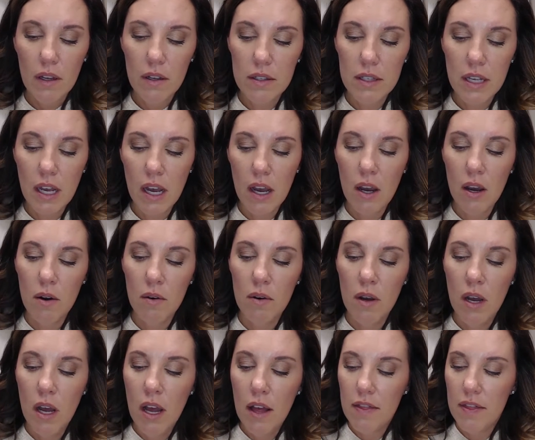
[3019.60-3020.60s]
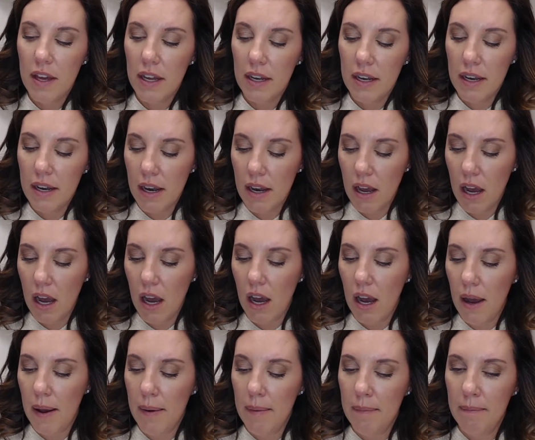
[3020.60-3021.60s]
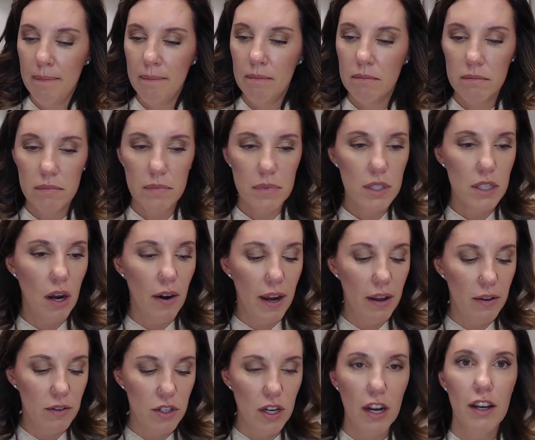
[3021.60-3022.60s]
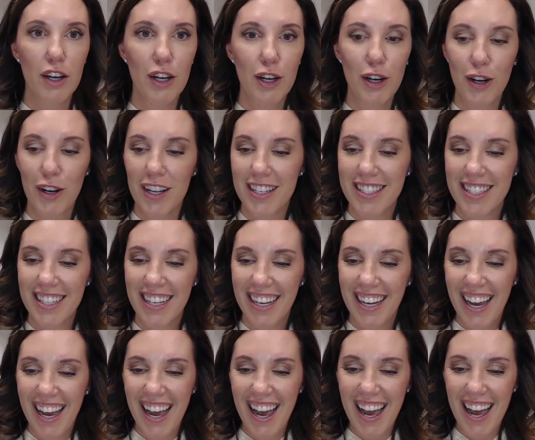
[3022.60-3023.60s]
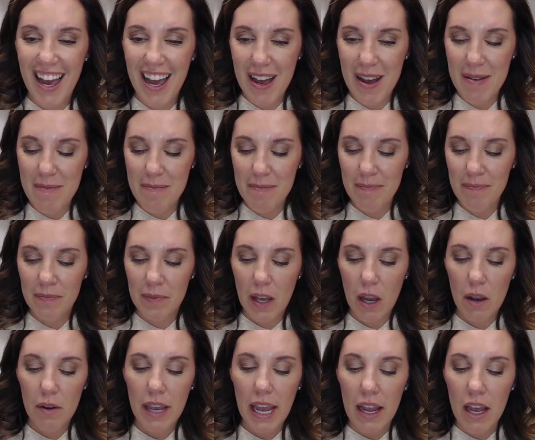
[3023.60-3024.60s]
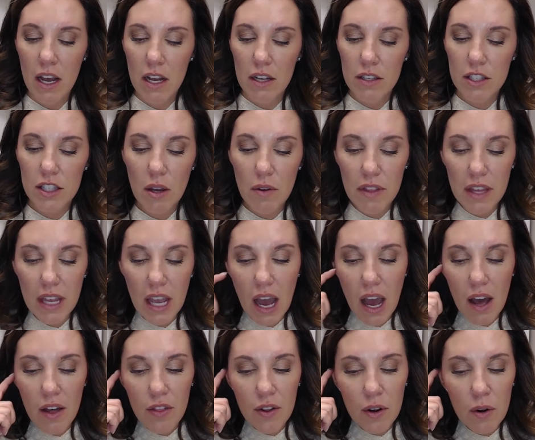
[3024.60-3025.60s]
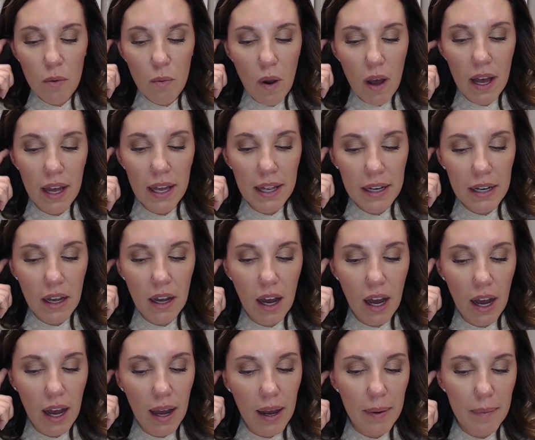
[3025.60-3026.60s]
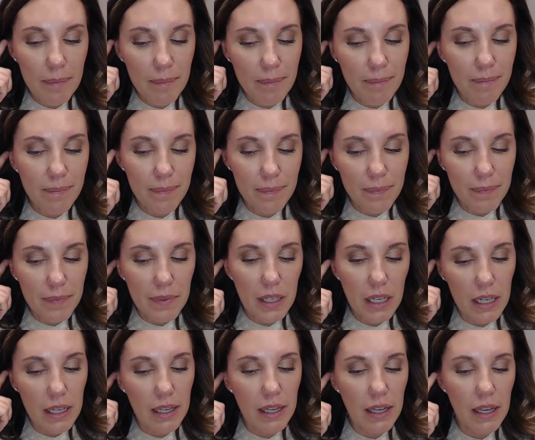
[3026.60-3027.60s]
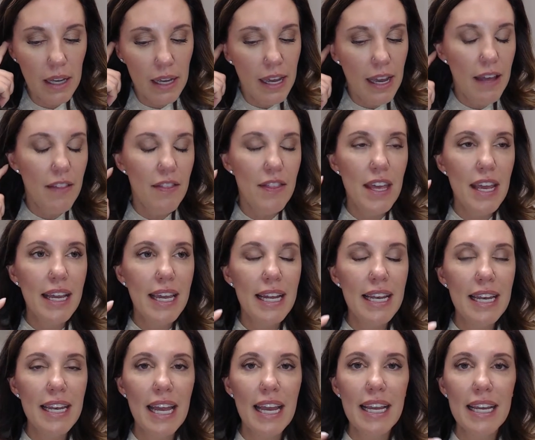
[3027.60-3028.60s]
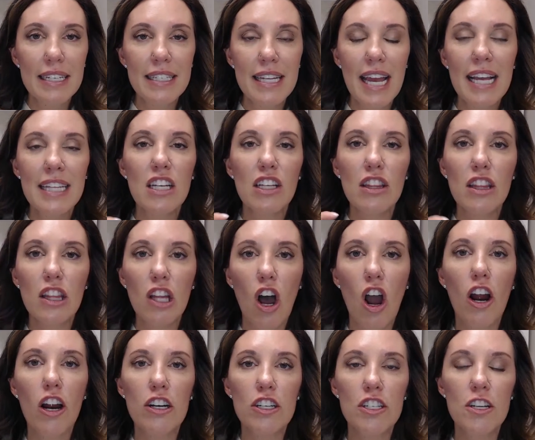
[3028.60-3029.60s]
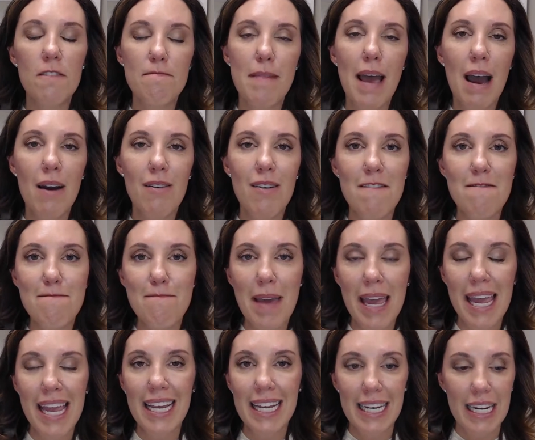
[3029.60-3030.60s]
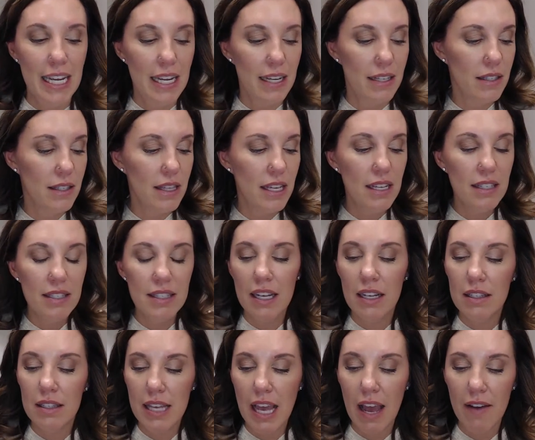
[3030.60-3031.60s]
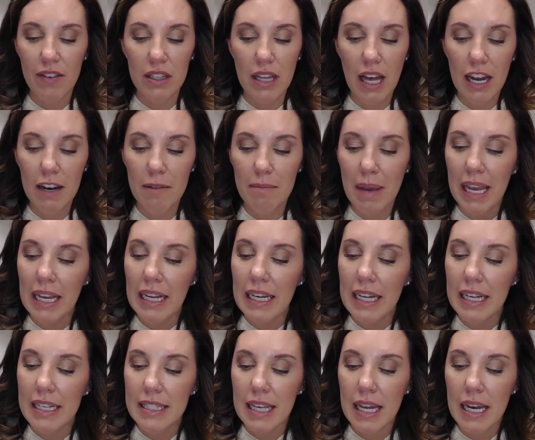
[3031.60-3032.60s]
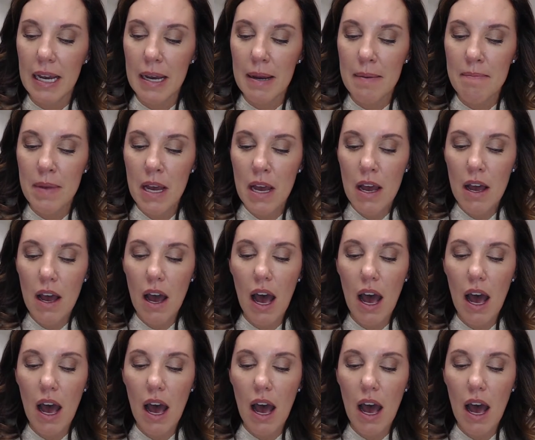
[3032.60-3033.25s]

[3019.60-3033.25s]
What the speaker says: So then, sorry, I was talking to Curtis. Okay, so the other one, it contains a large amount of manganese. These things have a lot of manganese in them.